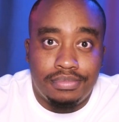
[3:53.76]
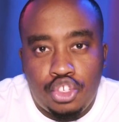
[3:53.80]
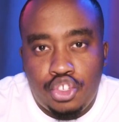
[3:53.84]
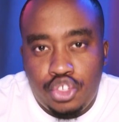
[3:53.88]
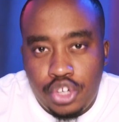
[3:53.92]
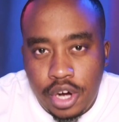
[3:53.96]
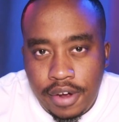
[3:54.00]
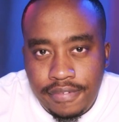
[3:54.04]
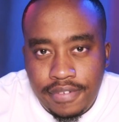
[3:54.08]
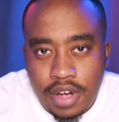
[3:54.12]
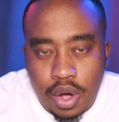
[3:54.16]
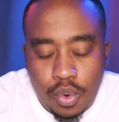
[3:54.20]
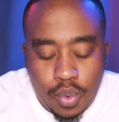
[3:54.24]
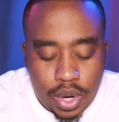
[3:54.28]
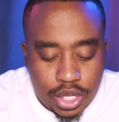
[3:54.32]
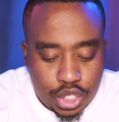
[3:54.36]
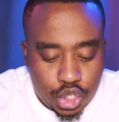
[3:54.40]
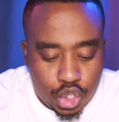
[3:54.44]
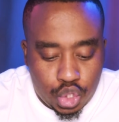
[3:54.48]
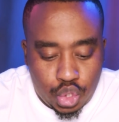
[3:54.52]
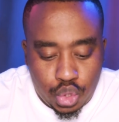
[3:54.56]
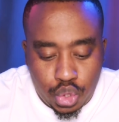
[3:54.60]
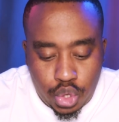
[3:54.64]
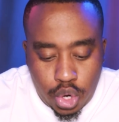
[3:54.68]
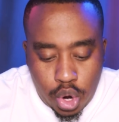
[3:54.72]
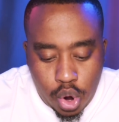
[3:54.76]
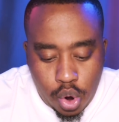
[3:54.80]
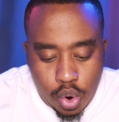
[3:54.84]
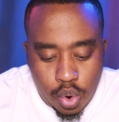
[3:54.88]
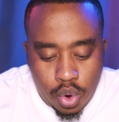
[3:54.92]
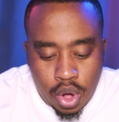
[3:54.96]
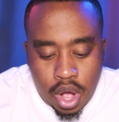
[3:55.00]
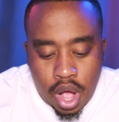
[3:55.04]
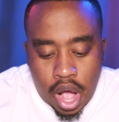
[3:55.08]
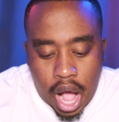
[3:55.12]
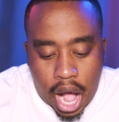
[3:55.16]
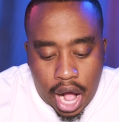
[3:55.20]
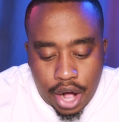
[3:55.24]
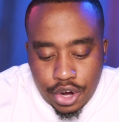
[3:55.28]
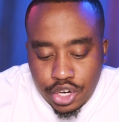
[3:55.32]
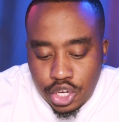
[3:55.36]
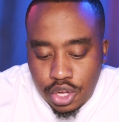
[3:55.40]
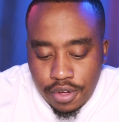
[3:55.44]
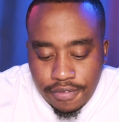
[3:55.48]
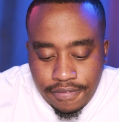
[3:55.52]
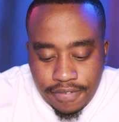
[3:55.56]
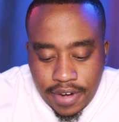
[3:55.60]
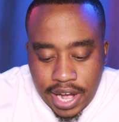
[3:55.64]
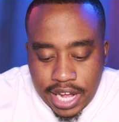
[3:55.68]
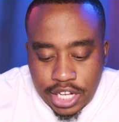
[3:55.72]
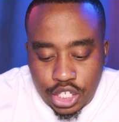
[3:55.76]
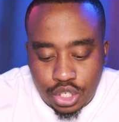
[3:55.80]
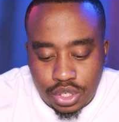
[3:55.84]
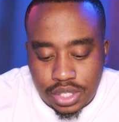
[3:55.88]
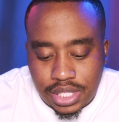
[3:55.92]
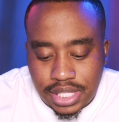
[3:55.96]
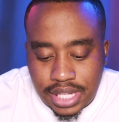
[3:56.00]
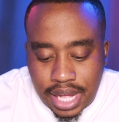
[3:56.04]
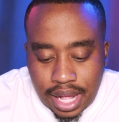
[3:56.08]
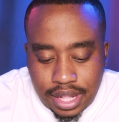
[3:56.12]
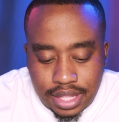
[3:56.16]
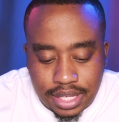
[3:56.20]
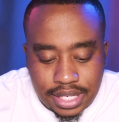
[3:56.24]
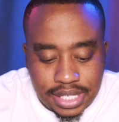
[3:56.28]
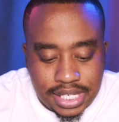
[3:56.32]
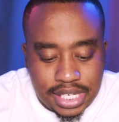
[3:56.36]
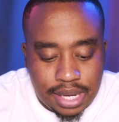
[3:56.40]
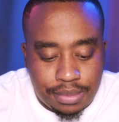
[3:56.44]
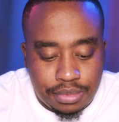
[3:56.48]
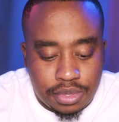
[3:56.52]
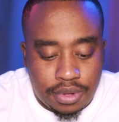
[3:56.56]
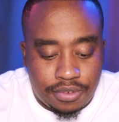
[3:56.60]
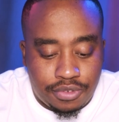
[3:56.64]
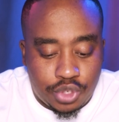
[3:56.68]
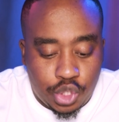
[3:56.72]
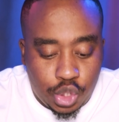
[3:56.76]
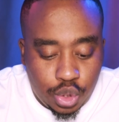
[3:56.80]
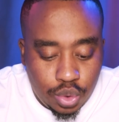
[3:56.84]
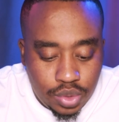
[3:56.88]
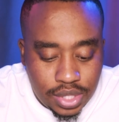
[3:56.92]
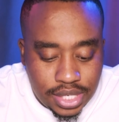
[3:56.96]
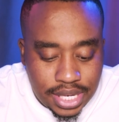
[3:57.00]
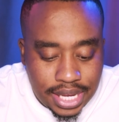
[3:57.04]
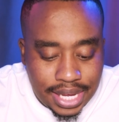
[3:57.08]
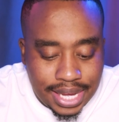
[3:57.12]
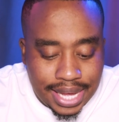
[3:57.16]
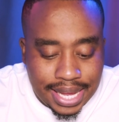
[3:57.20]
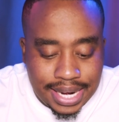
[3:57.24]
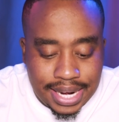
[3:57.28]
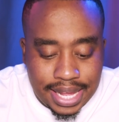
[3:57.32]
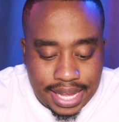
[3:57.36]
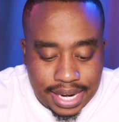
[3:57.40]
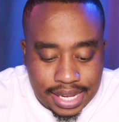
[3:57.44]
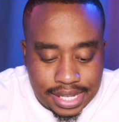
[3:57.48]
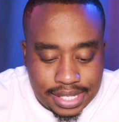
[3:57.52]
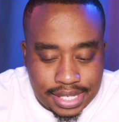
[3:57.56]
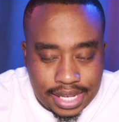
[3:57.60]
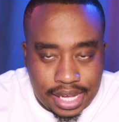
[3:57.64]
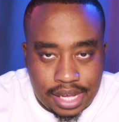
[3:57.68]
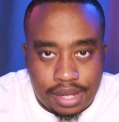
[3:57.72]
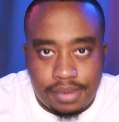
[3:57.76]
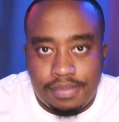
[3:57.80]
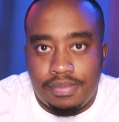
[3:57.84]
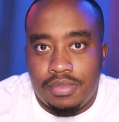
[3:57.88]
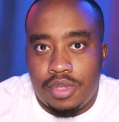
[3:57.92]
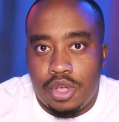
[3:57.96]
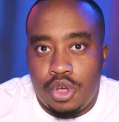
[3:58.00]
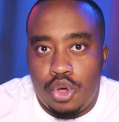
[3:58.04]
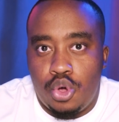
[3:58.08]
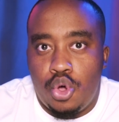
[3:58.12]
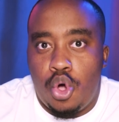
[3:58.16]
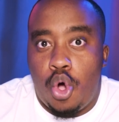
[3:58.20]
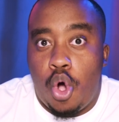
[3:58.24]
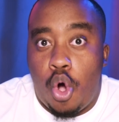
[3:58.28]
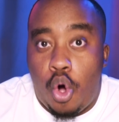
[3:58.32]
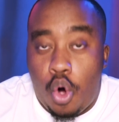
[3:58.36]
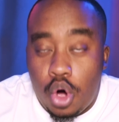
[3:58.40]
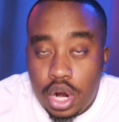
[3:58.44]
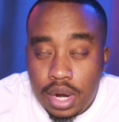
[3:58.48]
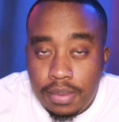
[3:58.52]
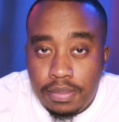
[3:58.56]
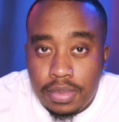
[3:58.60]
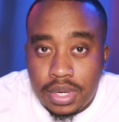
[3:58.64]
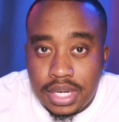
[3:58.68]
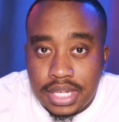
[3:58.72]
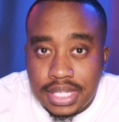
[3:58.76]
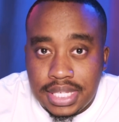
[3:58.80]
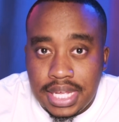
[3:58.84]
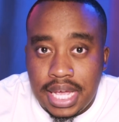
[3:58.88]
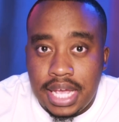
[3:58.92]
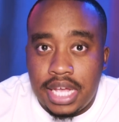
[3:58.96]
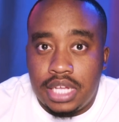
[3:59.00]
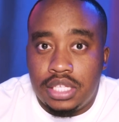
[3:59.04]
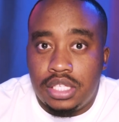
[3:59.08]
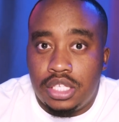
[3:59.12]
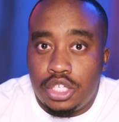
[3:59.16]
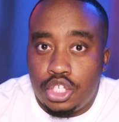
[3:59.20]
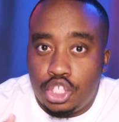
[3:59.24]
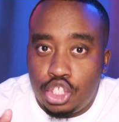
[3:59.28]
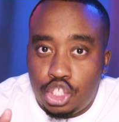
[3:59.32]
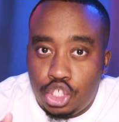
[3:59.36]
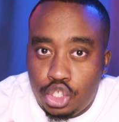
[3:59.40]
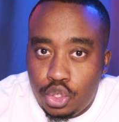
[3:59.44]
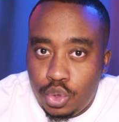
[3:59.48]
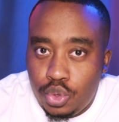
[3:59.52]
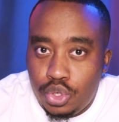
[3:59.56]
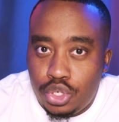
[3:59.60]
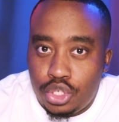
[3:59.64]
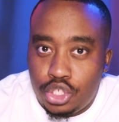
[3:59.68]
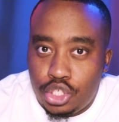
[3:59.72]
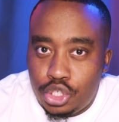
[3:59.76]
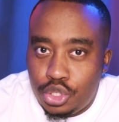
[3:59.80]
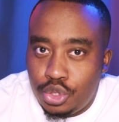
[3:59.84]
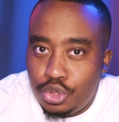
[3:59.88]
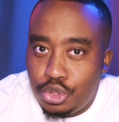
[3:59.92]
Trevor wants to know, how do you find your style in terms of shooting and editing? All I'm gonna say is shoot,